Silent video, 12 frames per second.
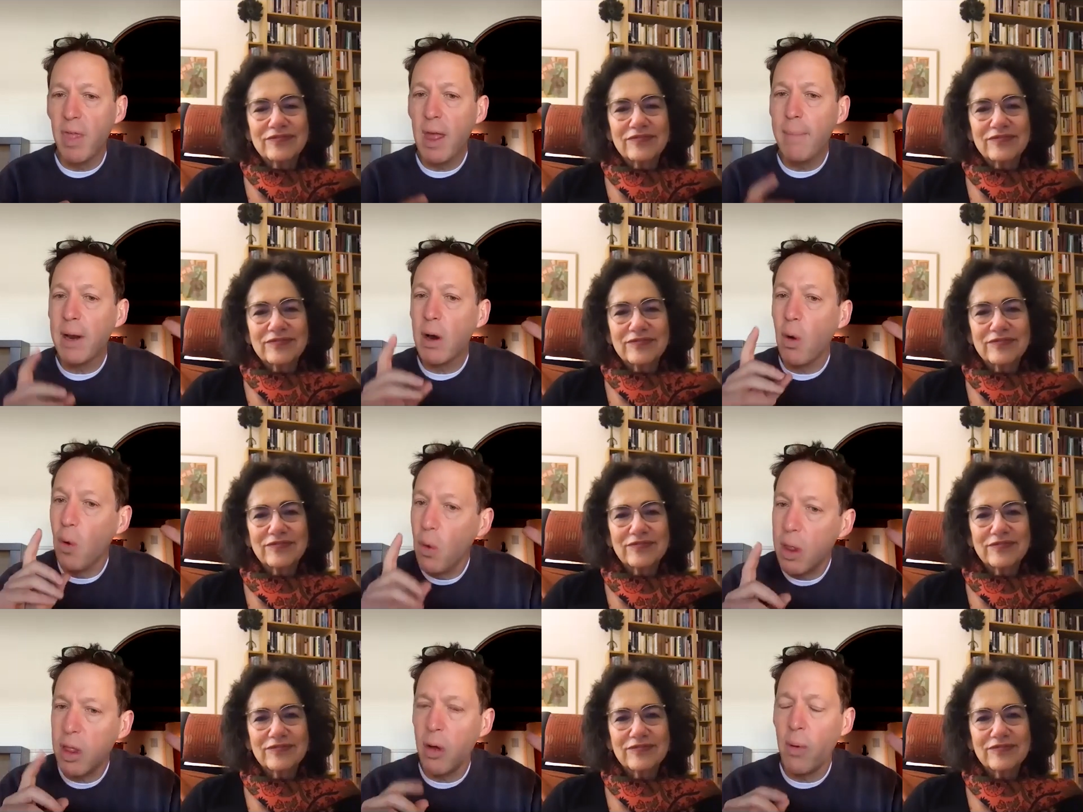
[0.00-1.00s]
Speaker 1: there, but
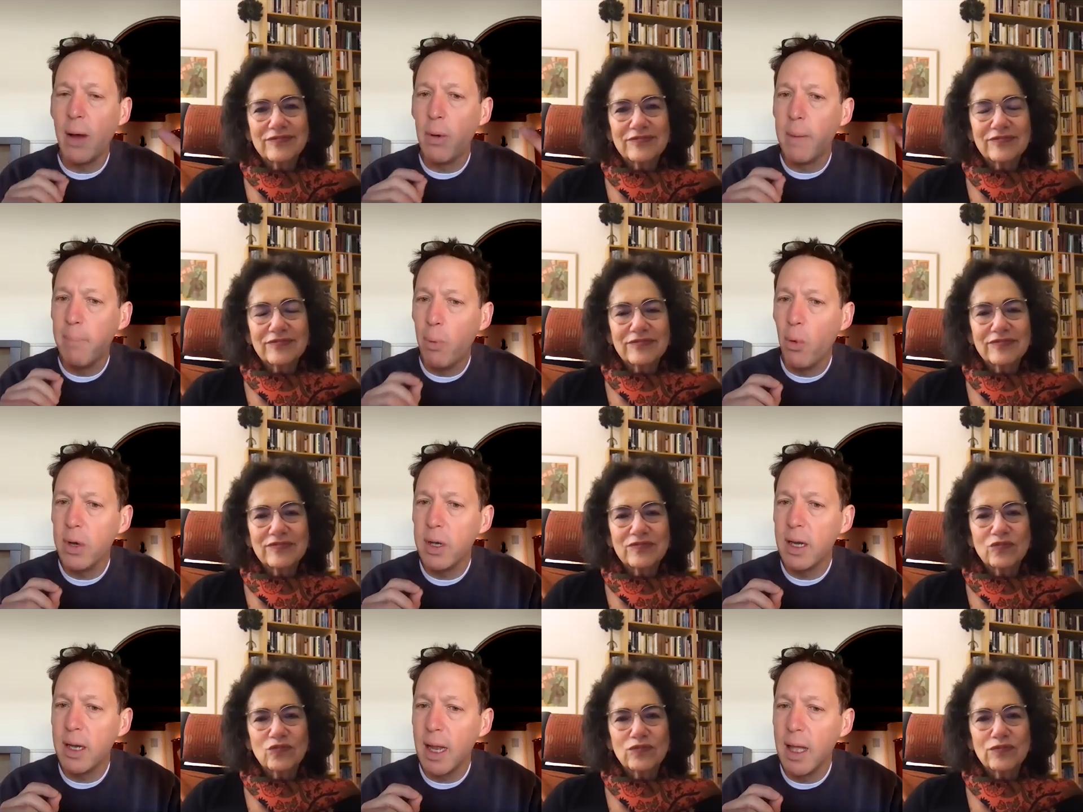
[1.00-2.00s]
also how important
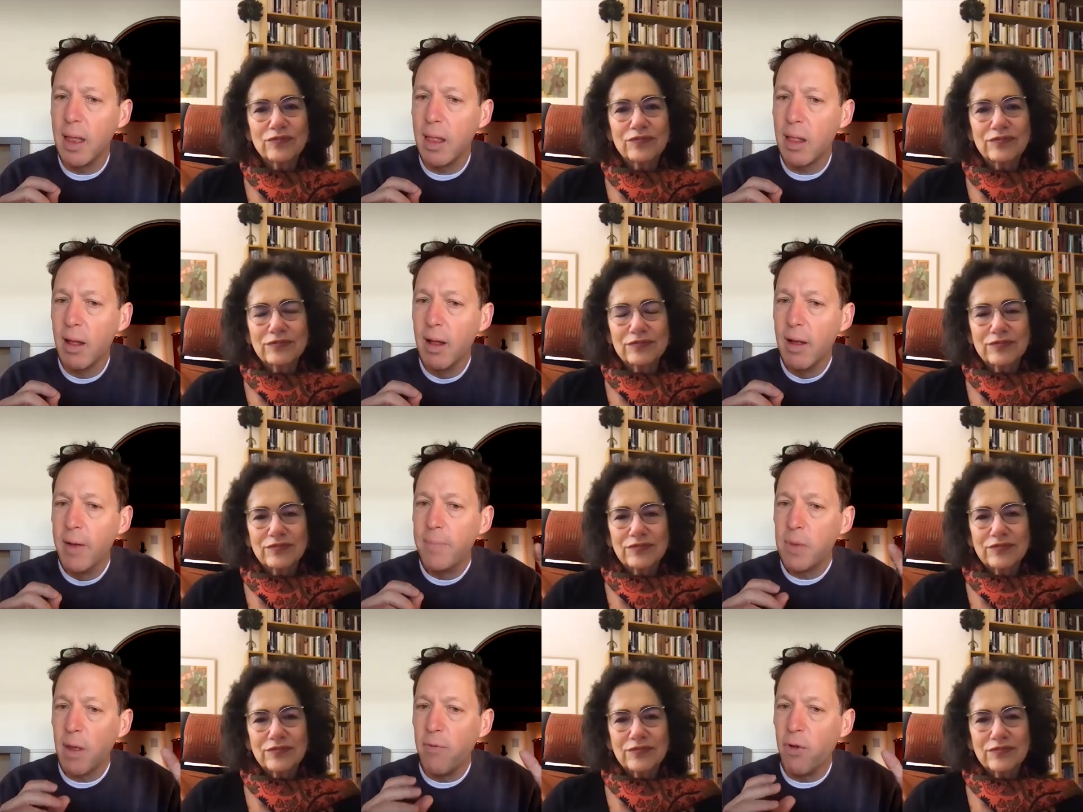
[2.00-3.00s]
it is
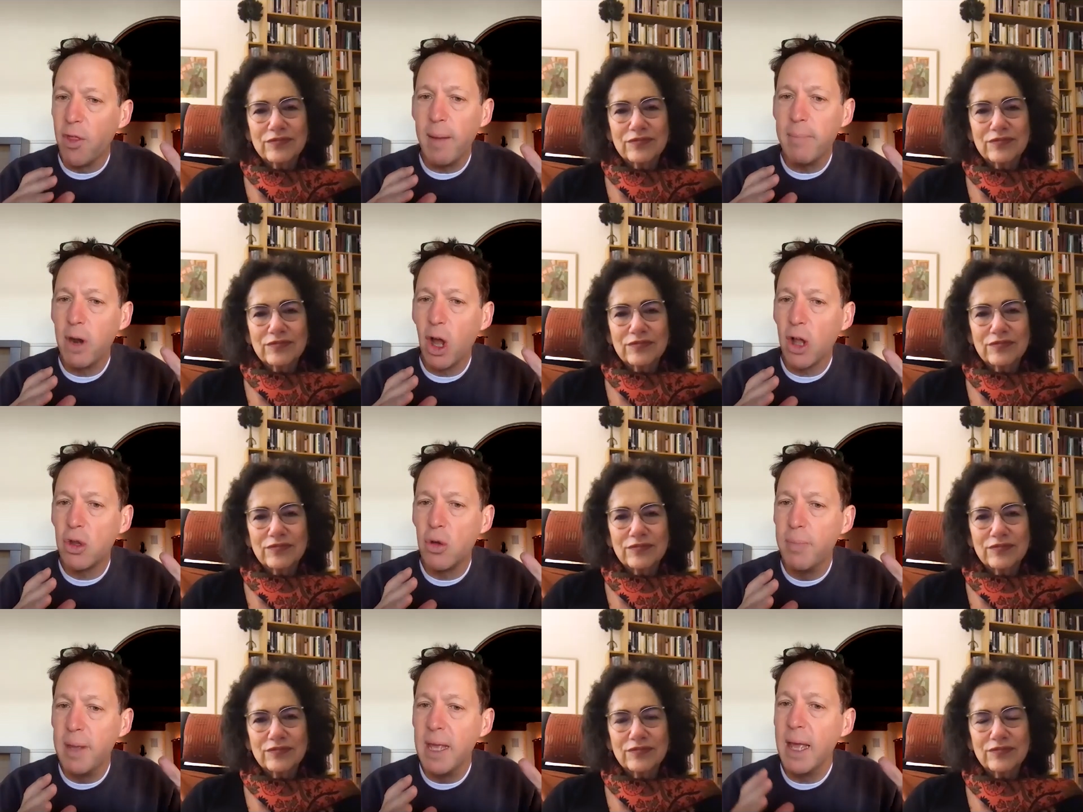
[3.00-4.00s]
for them not to
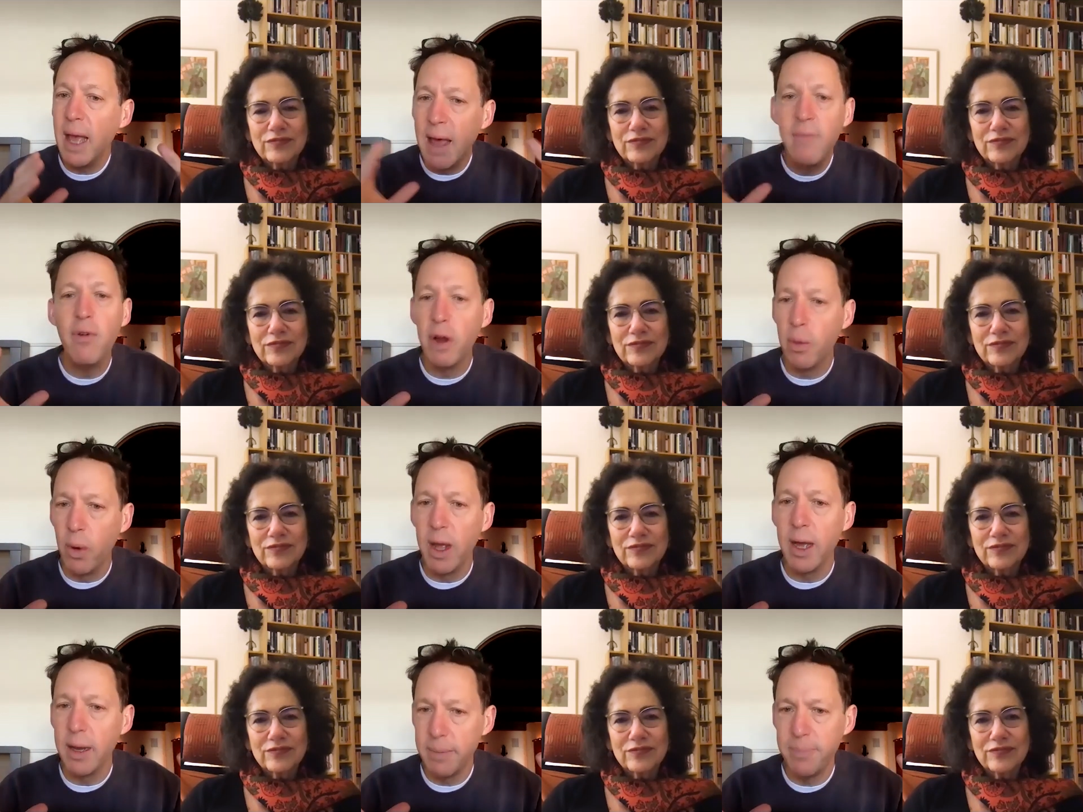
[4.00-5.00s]
be
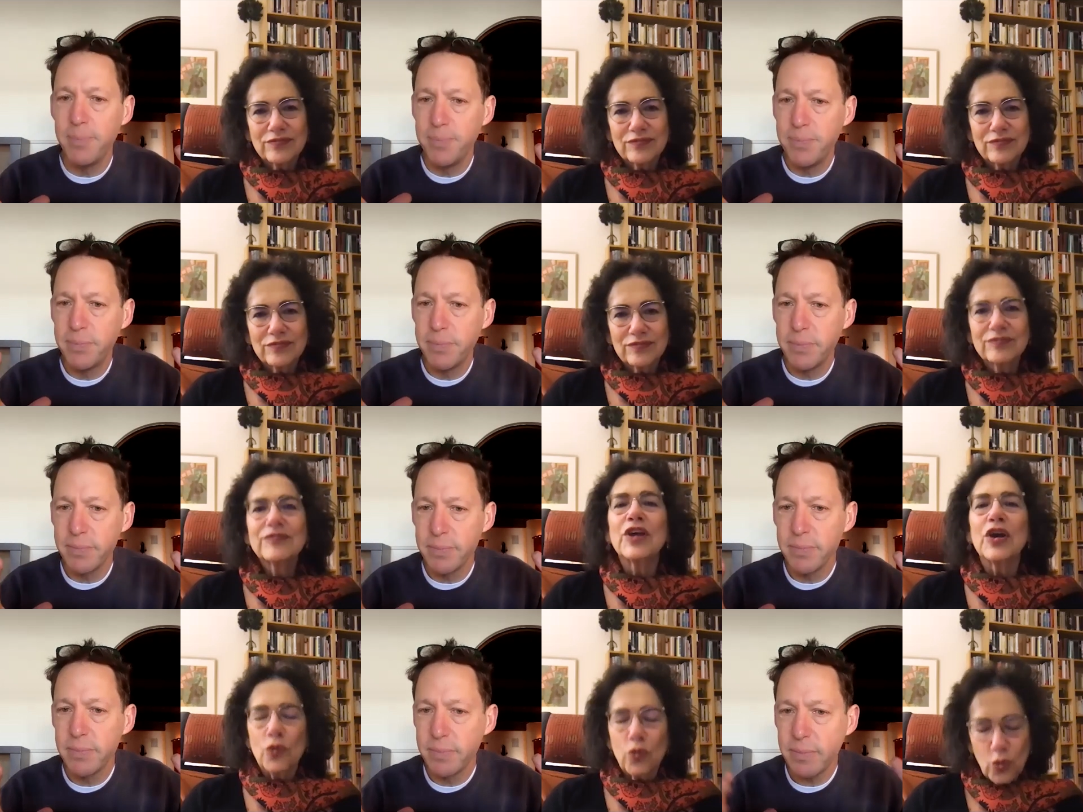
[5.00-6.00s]
everywhere.
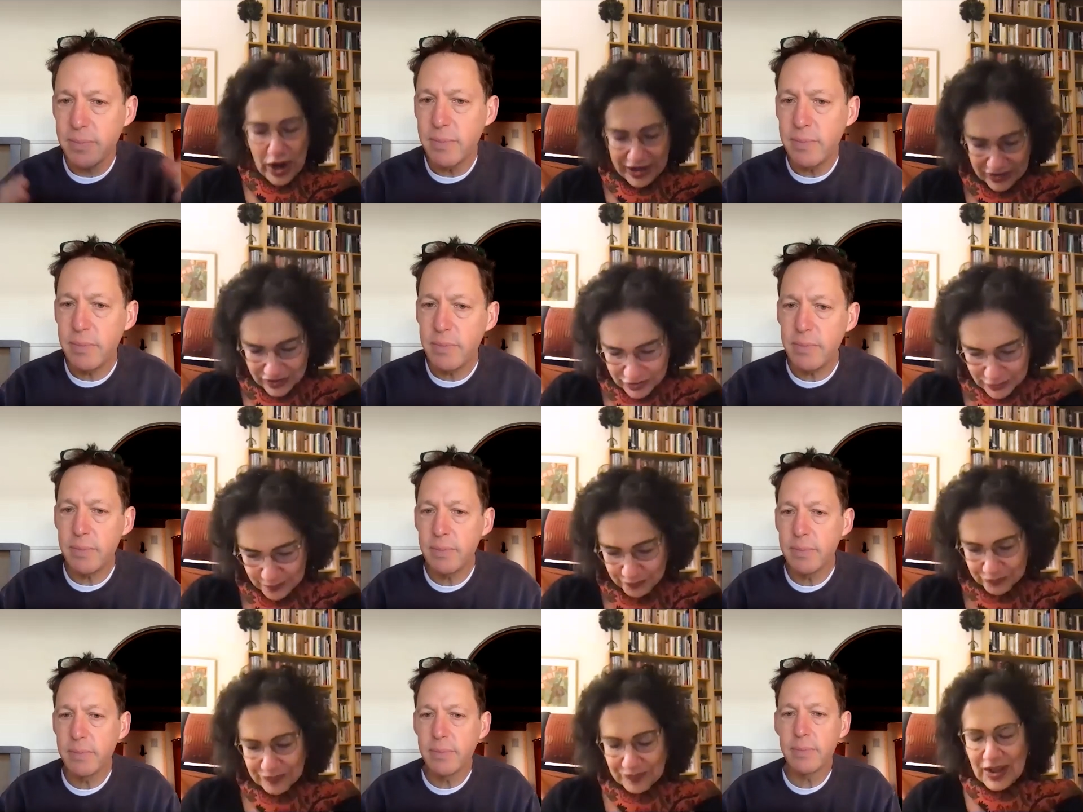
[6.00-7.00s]
Speaker 2: Right.
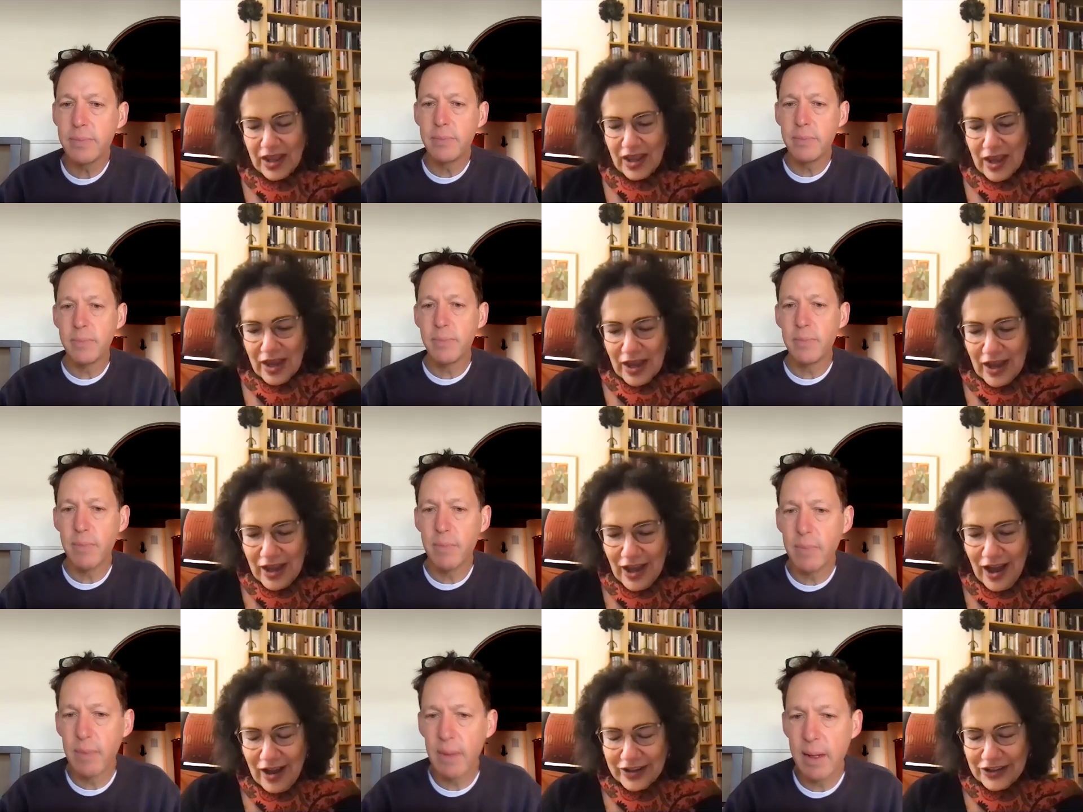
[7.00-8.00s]

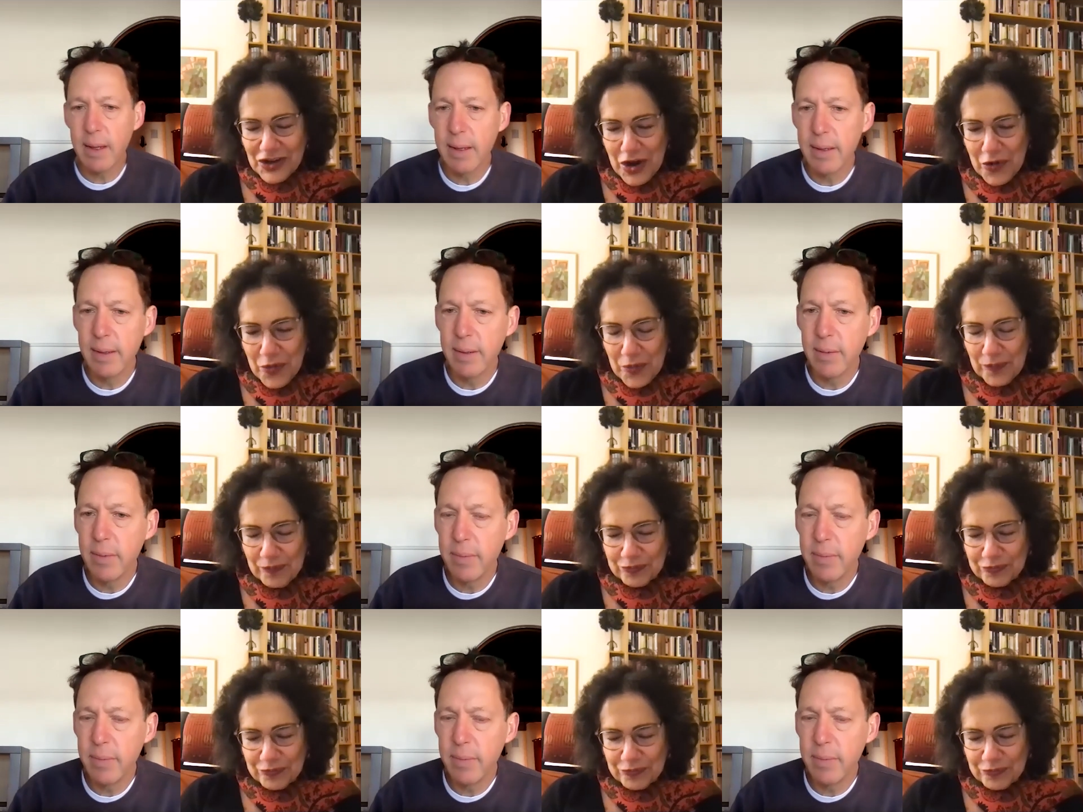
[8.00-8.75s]
You know,